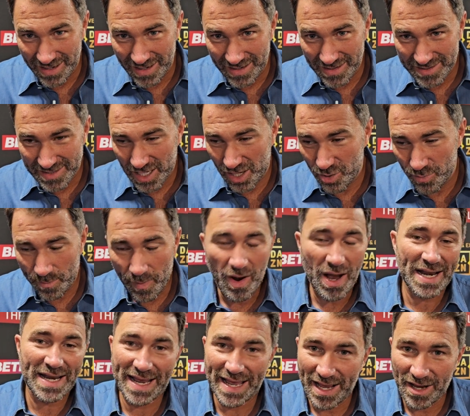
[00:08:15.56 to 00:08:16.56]
So
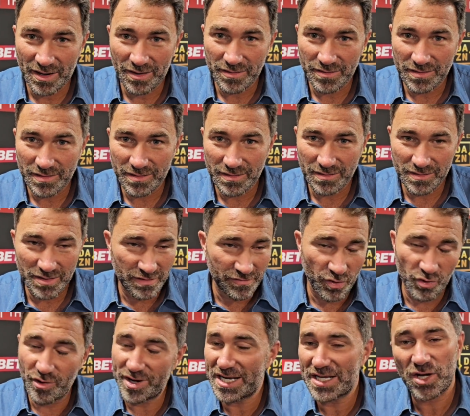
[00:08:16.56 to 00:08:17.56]
by now, you've
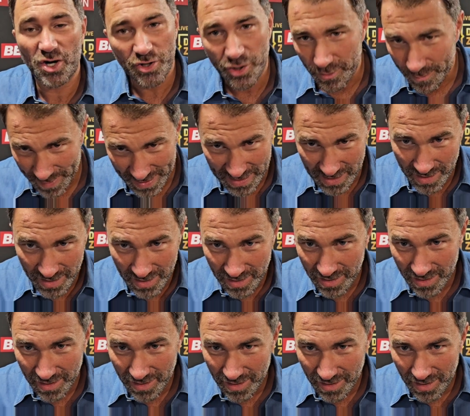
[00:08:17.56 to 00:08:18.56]
already got your opinion.
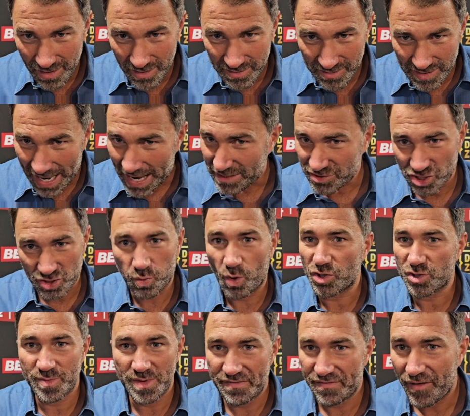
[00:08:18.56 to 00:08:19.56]
Now just
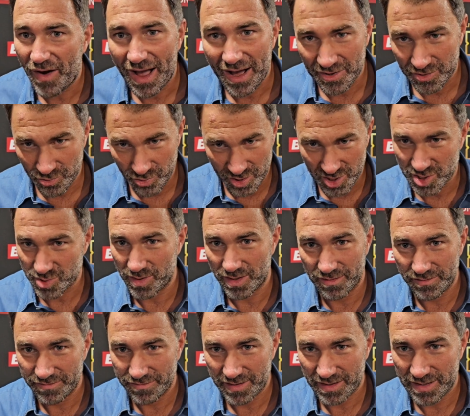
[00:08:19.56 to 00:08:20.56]
watch me fight on August
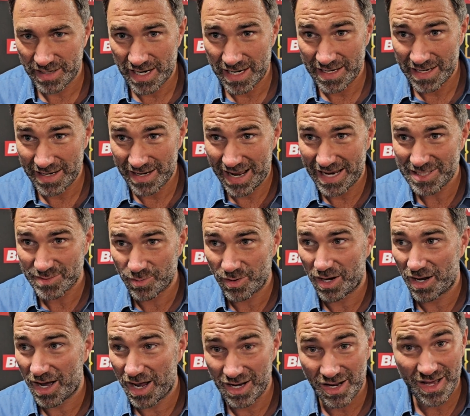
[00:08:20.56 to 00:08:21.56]
12th. And that's why
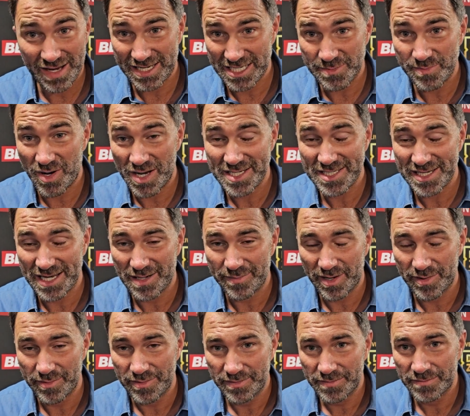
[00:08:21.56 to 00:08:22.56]
I like his mindset at the moment.